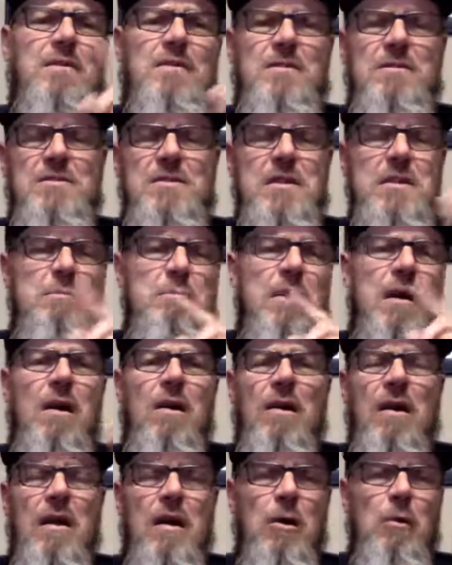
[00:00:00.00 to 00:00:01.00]

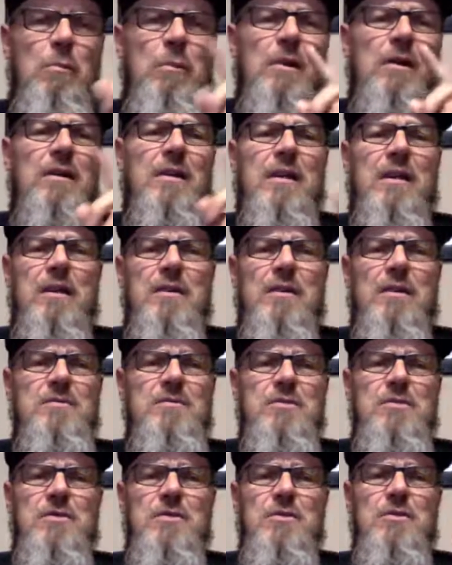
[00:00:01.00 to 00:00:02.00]
seatbelt, helmet,
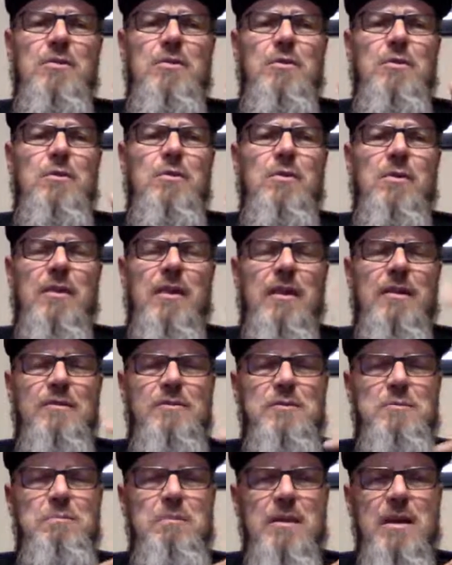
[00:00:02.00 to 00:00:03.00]

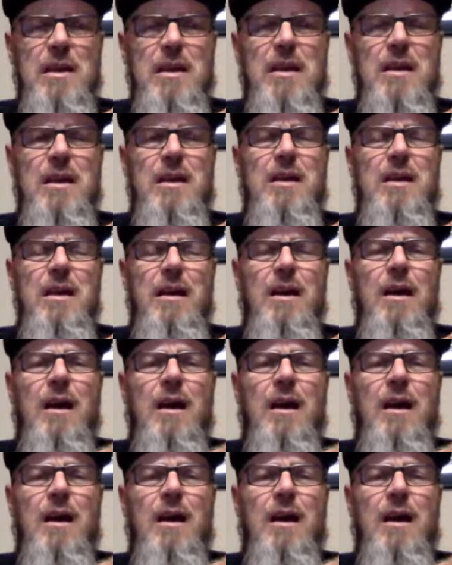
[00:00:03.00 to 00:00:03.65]
gives me